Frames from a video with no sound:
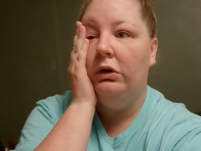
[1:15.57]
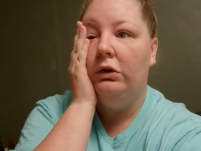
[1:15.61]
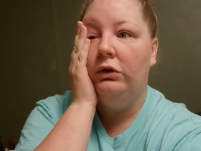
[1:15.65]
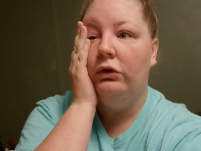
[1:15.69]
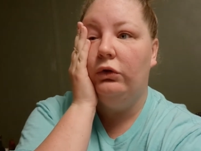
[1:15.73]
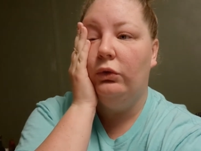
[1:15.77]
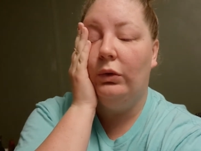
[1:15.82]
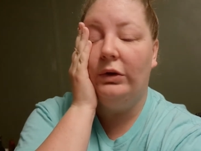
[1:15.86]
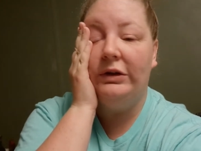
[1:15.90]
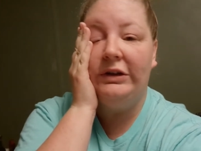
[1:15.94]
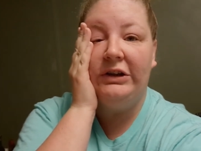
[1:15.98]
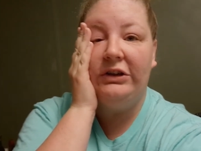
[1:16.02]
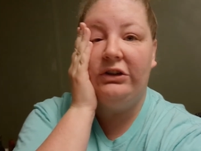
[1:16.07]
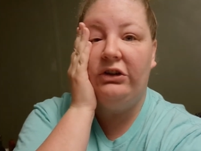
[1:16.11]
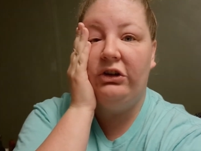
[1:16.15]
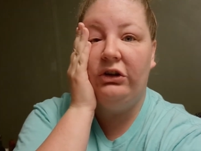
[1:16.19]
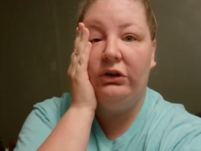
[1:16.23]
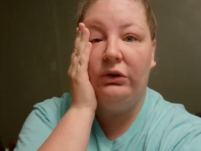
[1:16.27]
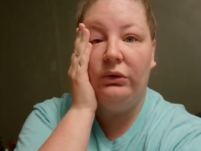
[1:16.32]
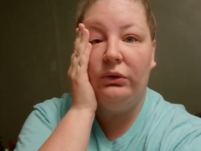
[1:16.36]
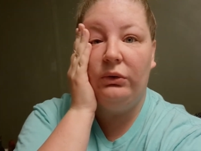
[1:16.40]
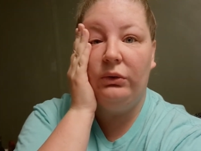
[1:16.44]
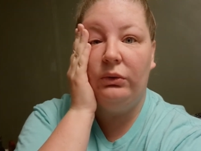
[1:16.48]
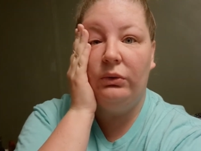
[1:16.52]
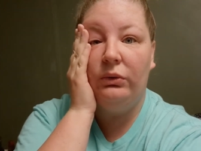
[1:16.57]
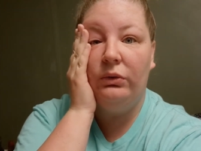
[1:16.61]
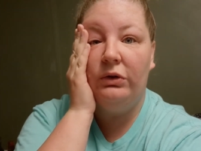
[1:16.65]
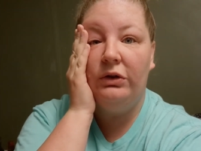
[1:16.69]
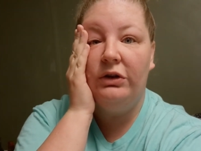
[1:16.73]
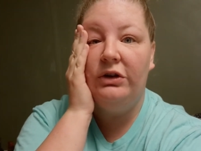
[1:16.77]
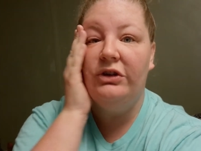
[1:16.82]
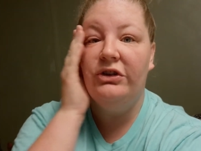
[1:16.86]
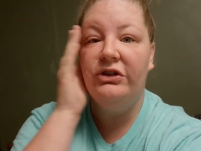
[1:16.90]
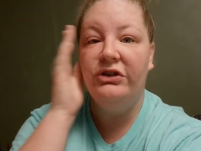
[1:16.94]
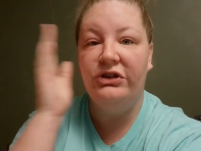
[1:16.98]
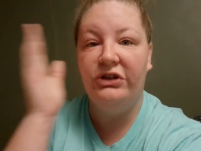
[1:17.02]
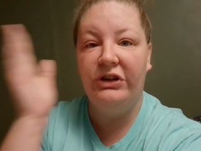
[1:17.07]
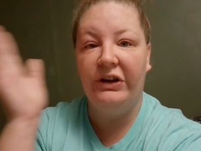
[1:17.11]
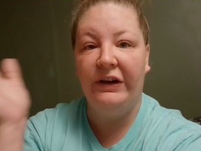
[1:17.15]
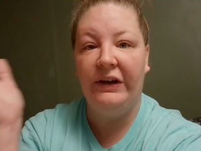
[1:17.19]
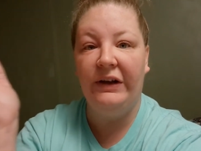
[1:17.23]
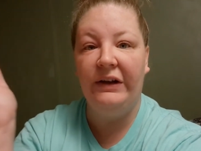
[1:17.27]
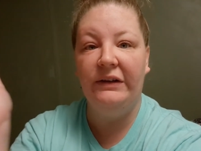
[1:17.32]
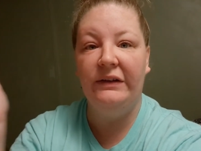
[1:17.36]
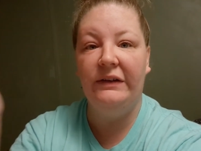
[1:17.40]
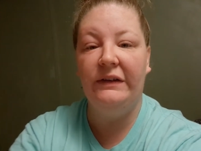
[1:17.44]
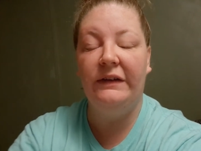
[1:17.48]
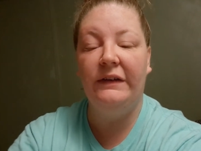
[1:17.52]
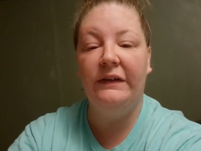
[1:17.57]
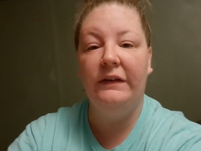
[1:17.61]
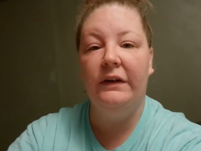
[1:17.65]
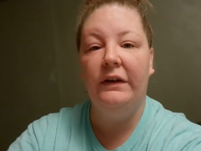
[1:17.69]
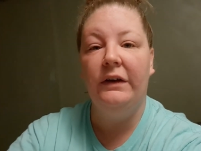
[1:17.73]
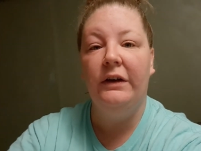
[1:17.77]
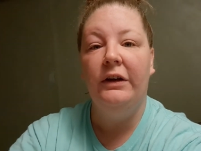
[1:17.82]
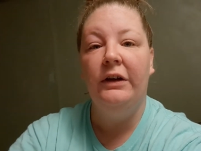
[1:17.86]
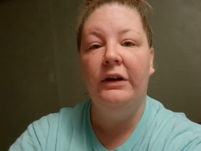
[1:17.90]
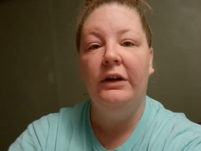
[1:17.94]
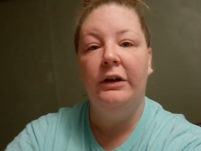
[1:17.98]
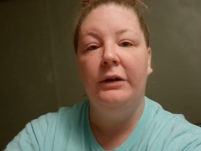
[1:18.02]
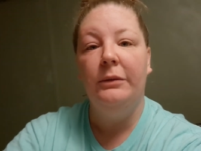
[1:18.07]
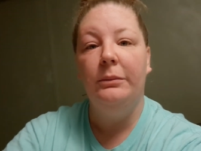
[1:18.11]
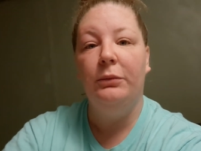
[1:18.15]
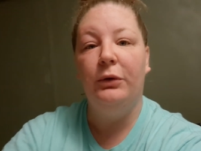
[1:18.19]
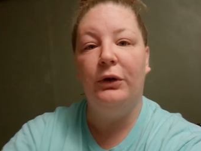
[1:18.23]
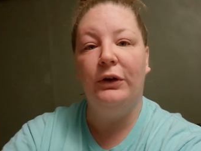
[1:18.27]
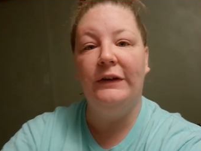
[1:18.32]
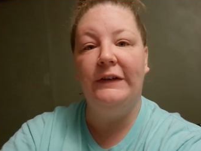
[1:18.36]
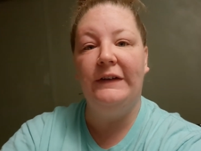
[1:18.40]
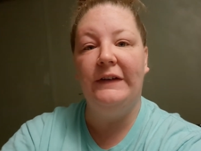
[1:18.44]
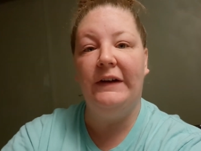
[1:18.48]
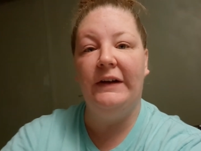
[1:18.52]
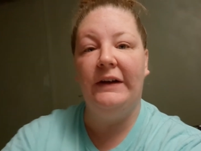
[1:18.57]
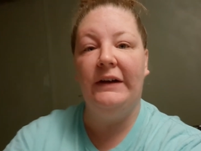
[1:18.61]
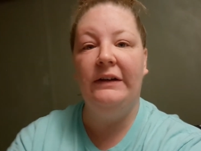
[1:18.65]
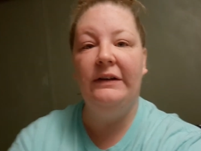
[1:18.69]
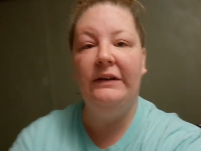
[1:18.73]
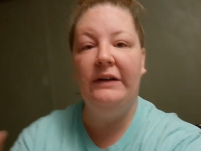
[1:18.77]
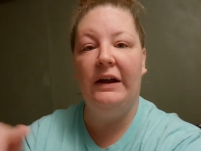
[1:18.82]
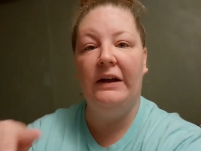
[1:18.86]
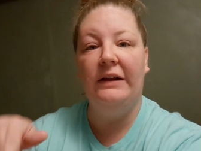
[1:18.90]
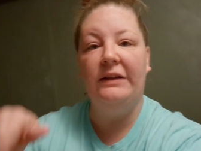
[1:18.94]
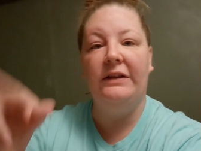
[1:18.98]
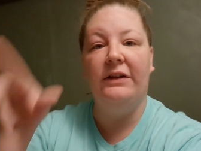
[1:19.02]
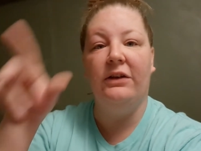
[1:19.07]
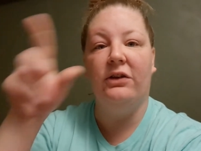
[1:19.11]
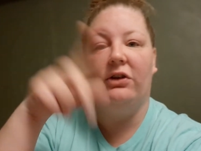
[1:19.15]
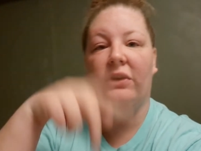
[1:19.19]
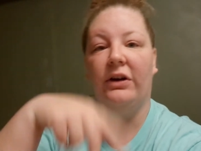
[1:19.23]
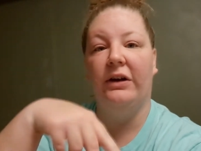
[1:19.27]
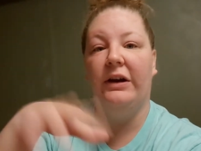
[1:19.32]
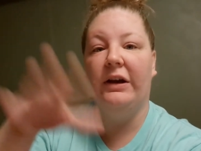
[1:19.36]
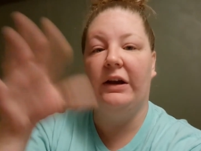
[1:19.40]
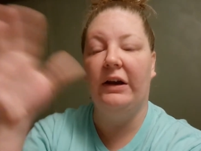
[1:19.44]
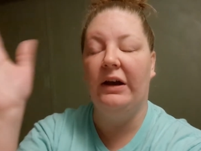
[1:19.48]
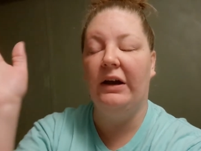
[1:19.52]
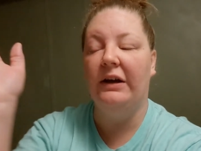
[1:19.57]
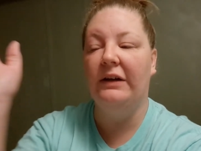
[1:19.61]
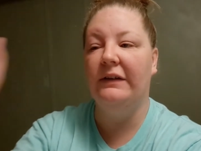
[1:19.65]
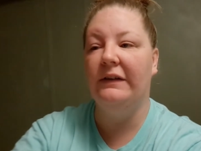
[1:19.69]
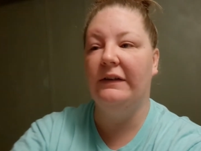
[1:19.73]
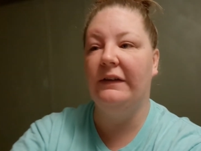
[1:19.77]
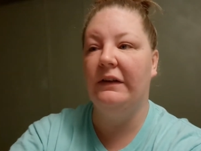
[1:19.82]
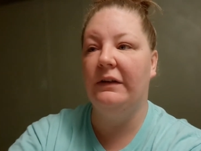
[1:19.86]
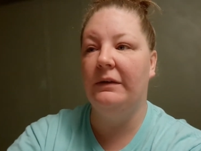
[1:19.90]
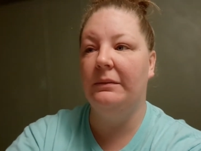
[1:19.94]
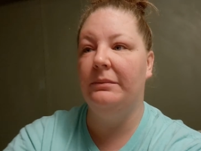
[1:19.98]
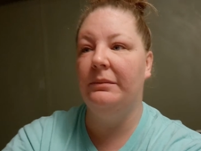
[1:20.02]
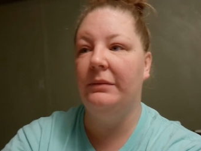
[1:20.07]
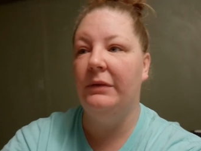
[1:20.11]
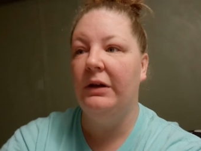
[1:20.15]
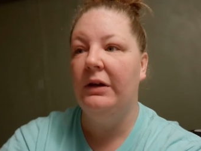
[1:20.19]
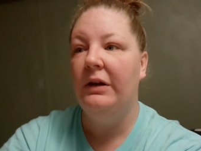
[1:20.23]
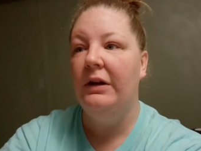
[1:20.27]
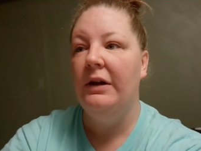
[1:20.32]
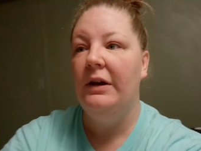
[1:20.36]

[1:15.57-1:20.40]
22 sheets printed, and the Cricut cuts them.